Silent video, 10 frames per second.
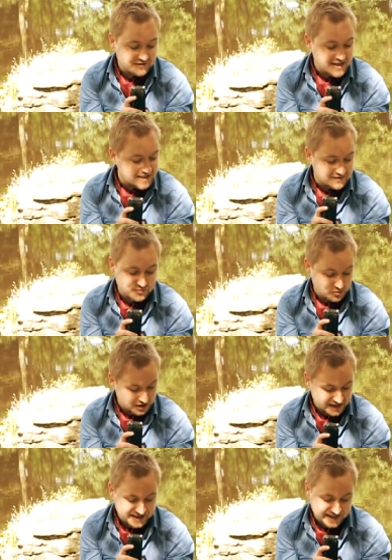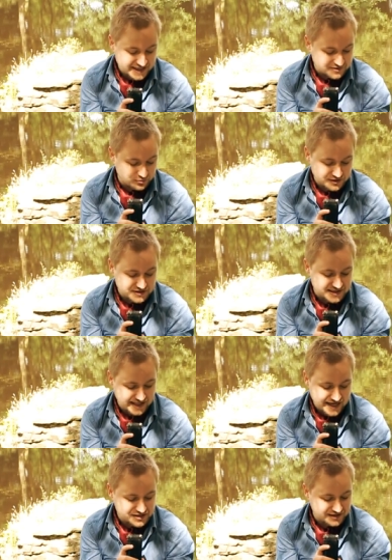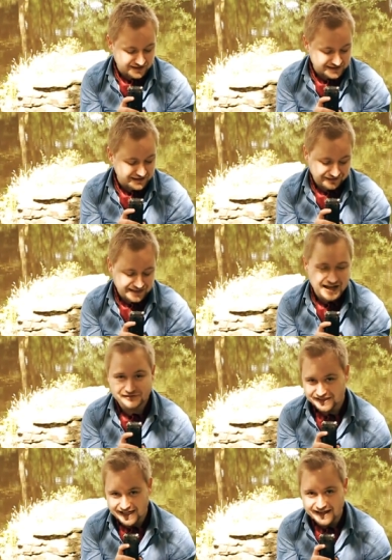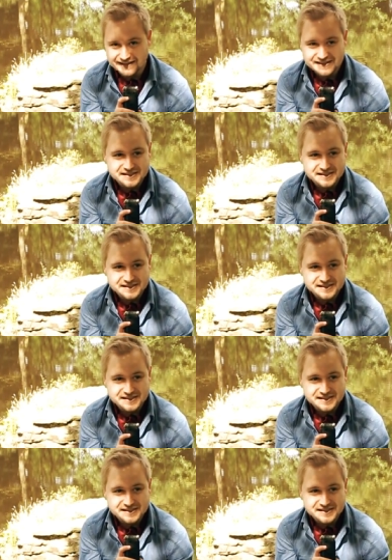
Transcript: Vetiver, but this last pronunciation I can't ever get.